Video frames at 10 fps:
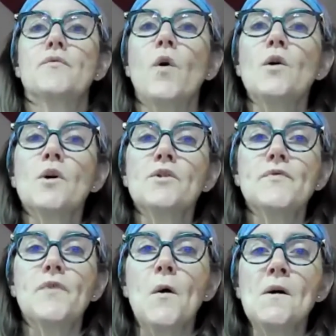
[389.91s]
Forward
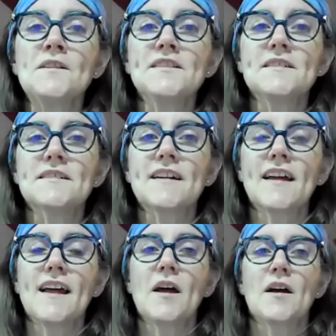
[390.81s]
fold,
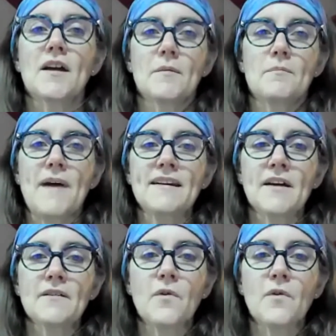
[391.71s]
bending